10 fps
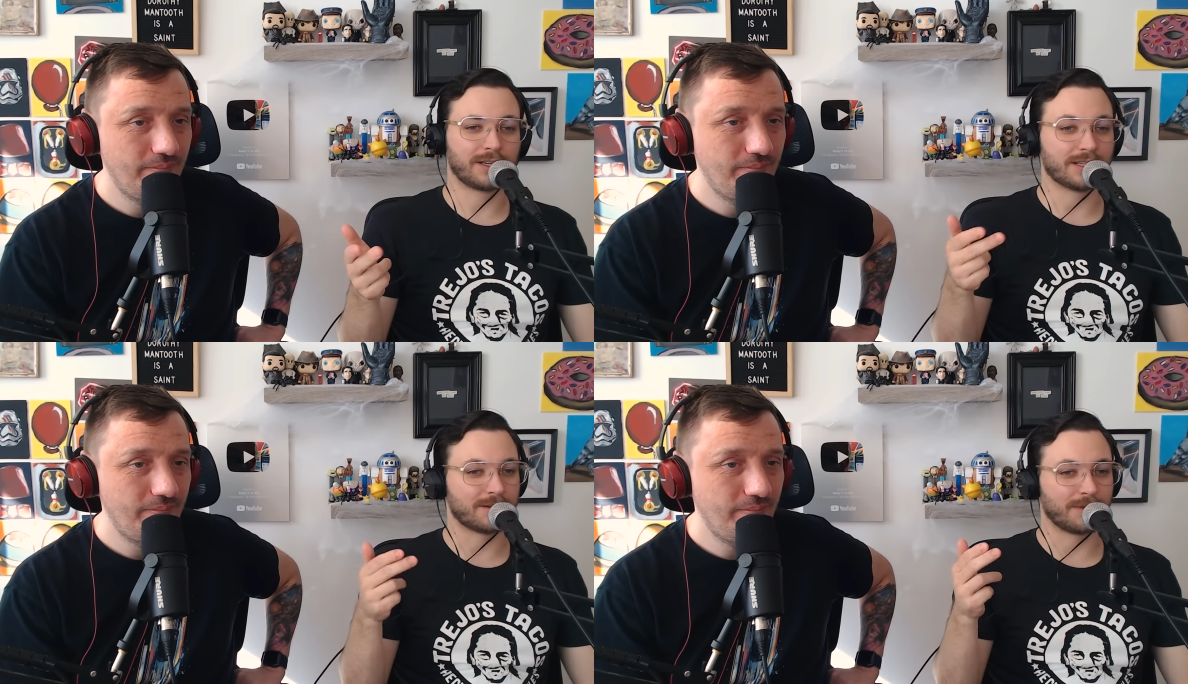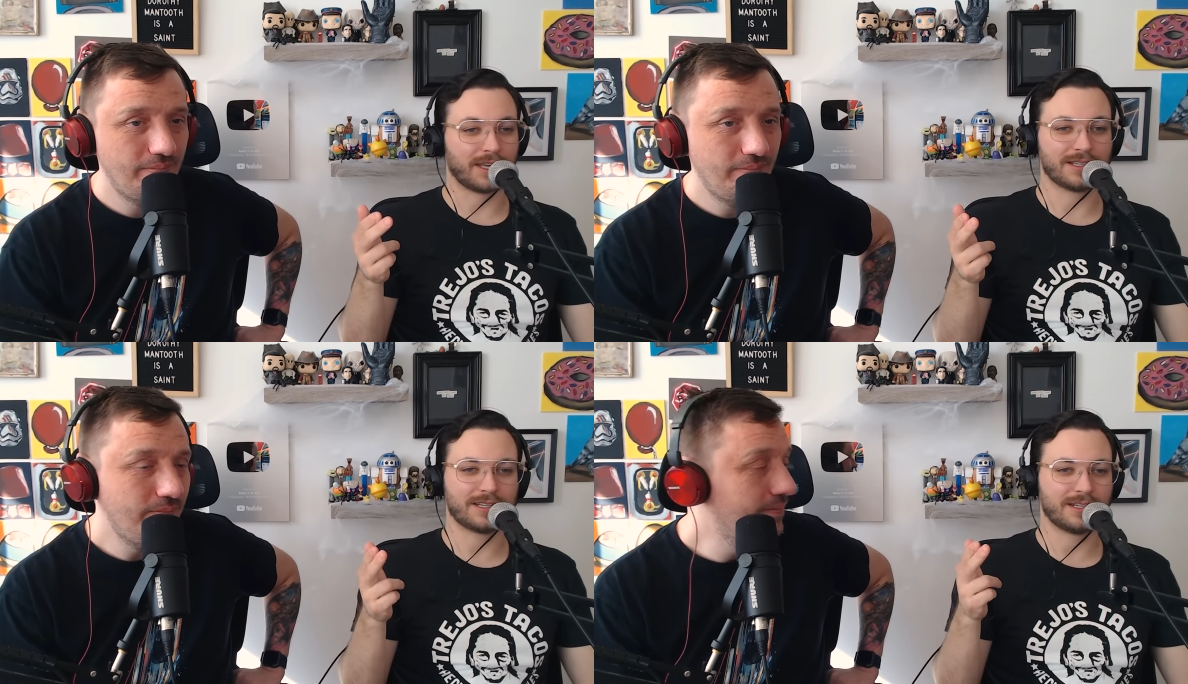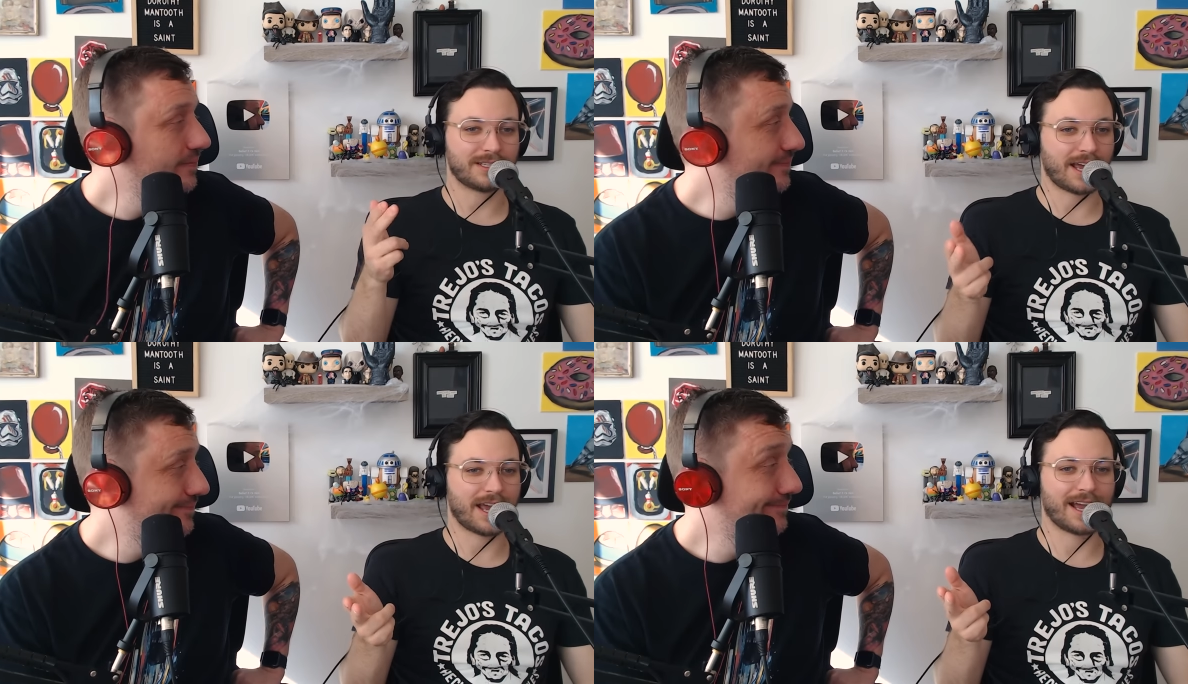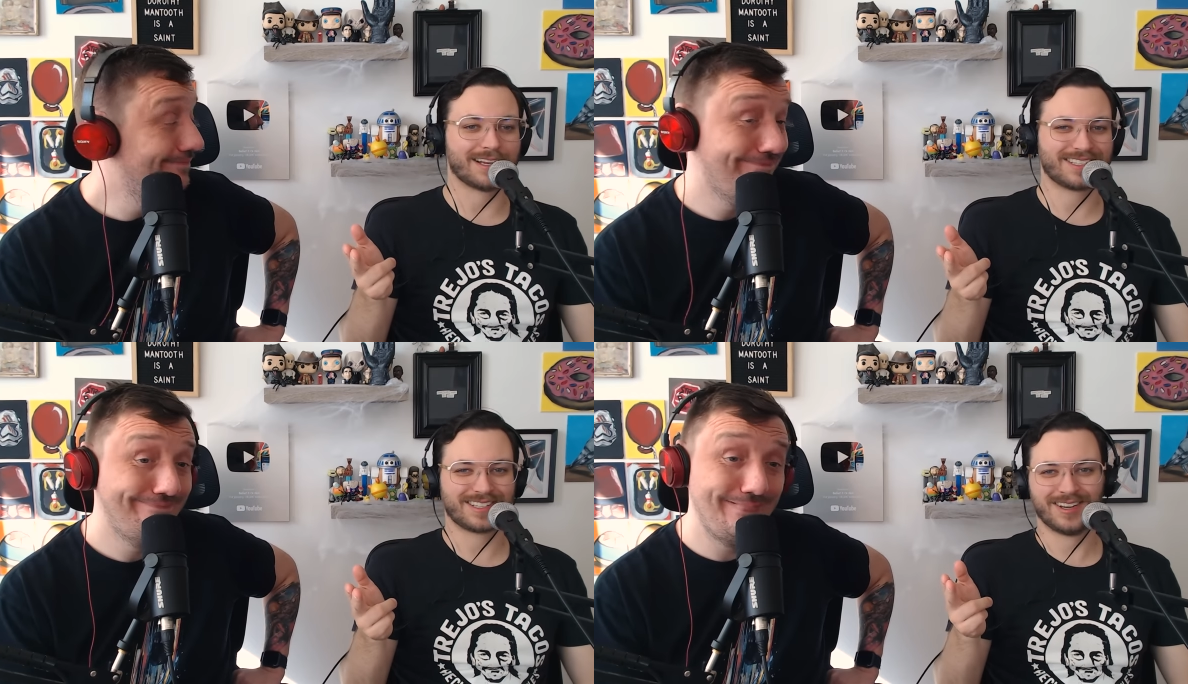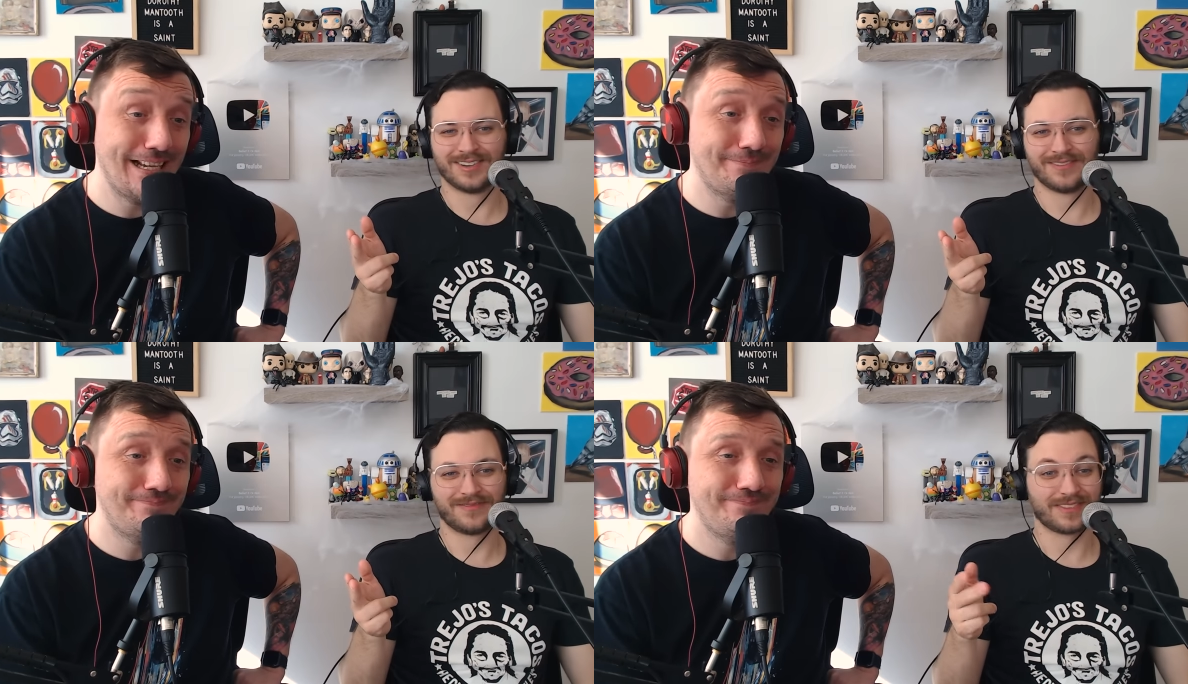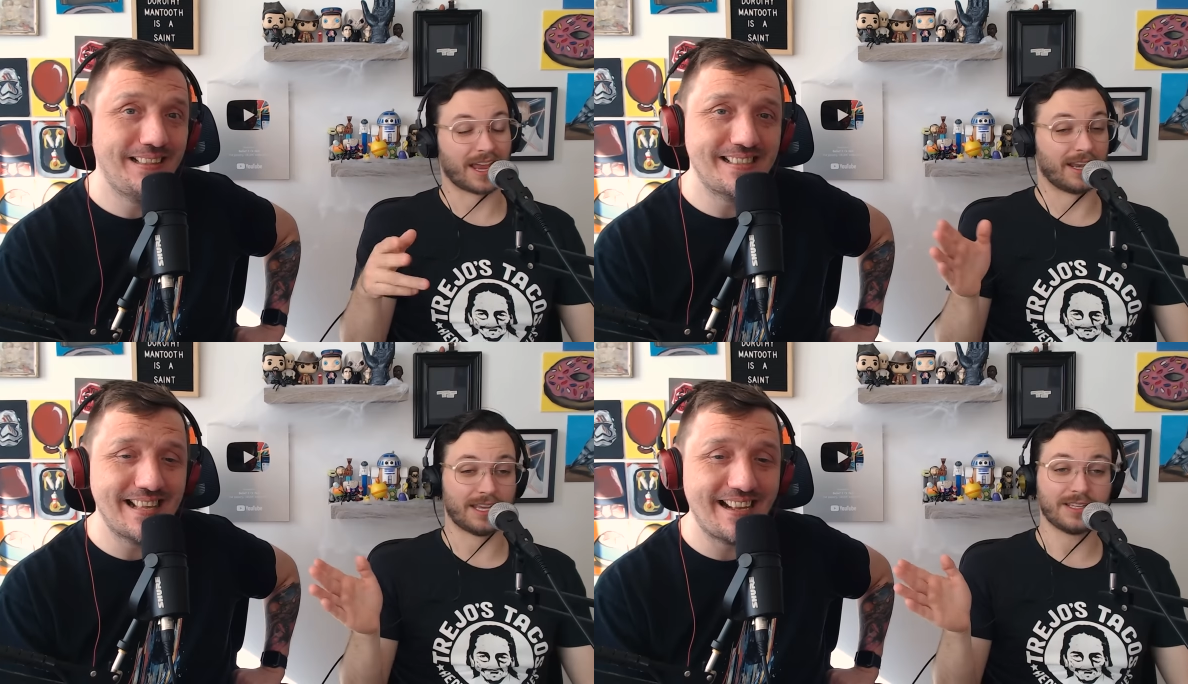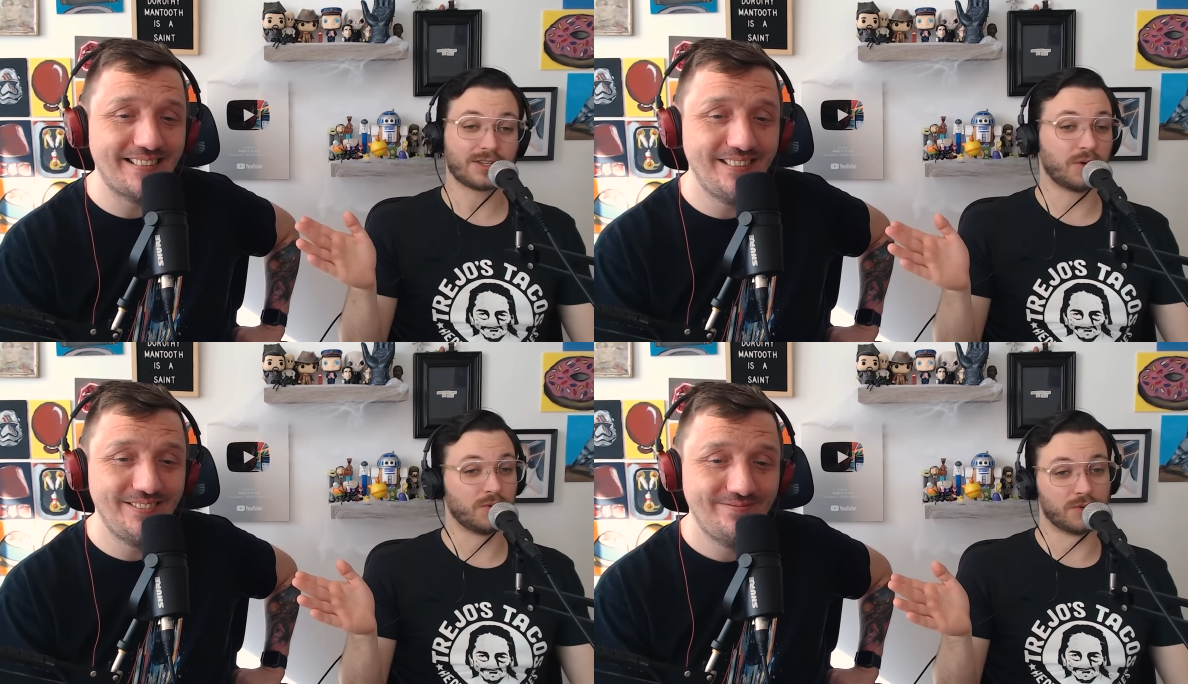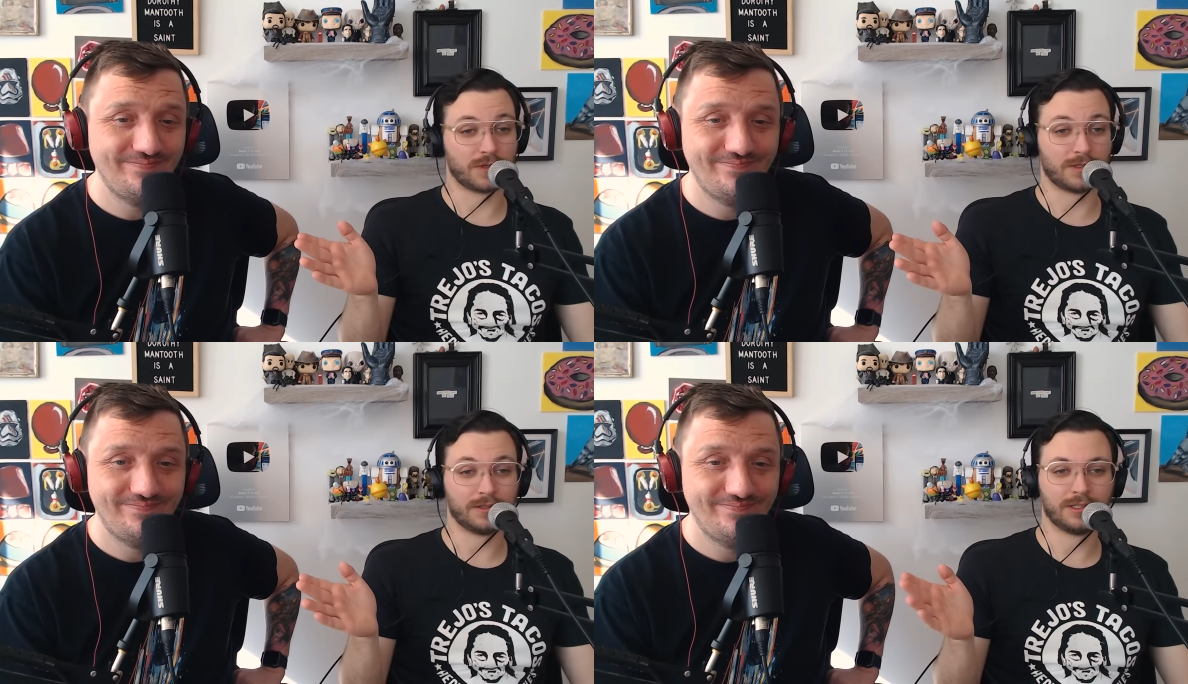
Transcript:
Speaker 1: I'm kissing his ass. Yep. And exactly. He's cool.